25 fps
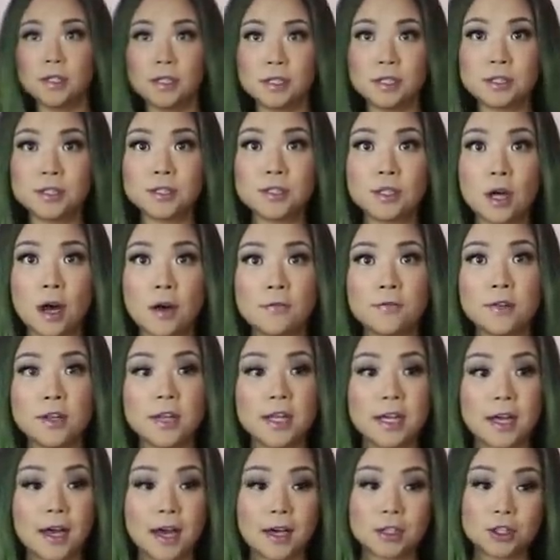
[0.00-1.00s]
need to soften
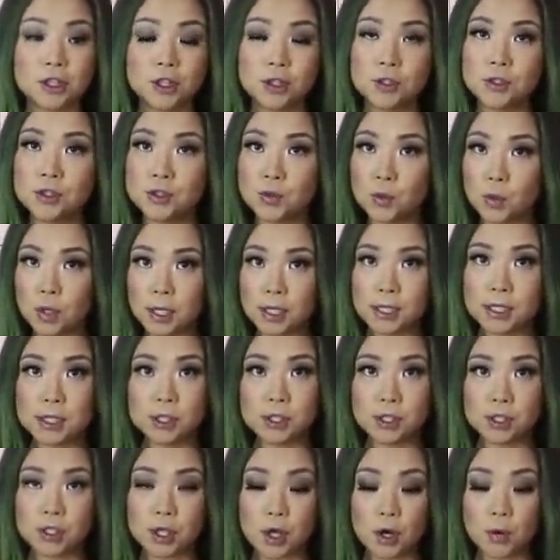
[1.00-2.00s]
the cashews, so we're gonna
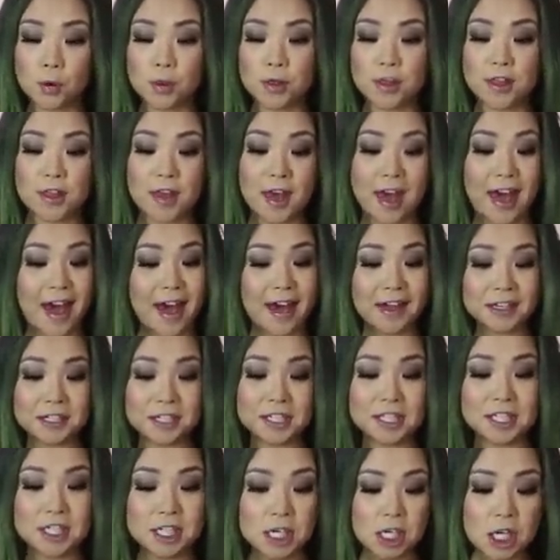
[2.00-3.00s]
start with
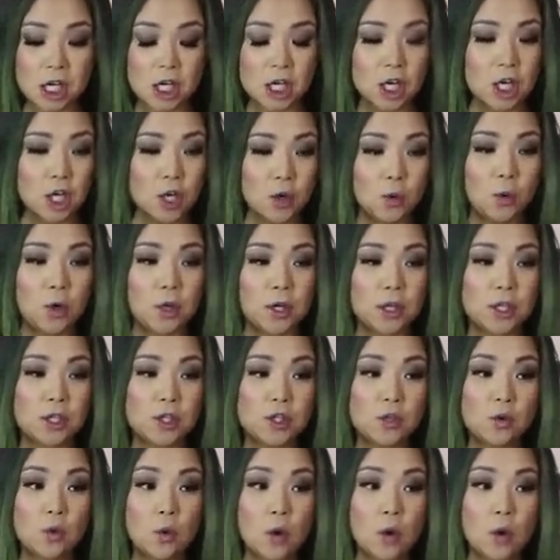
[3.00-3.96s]
that. We're gonna do